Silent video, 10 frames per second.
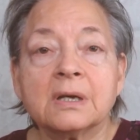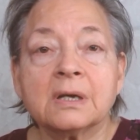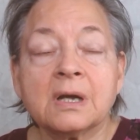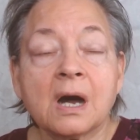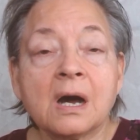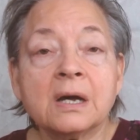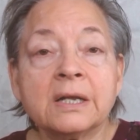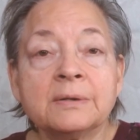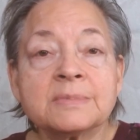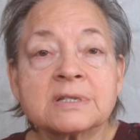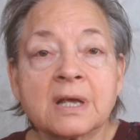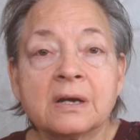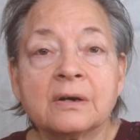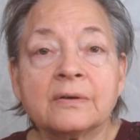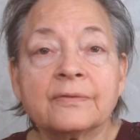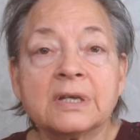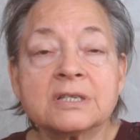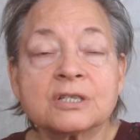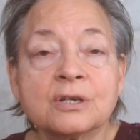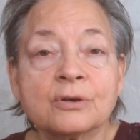God Himself
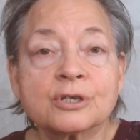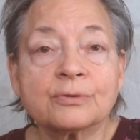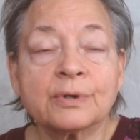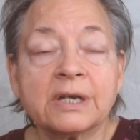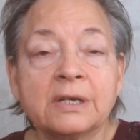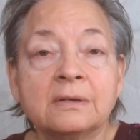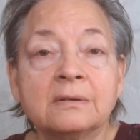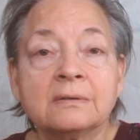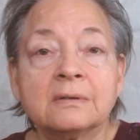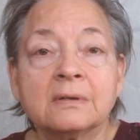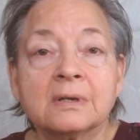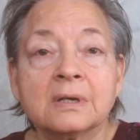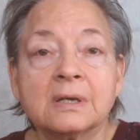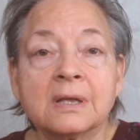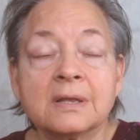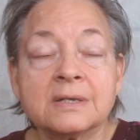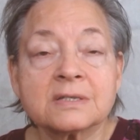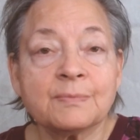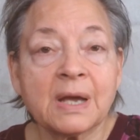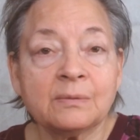is nurturing
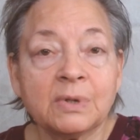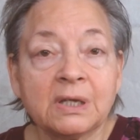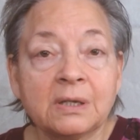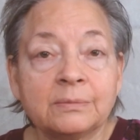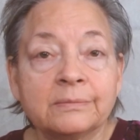this baby.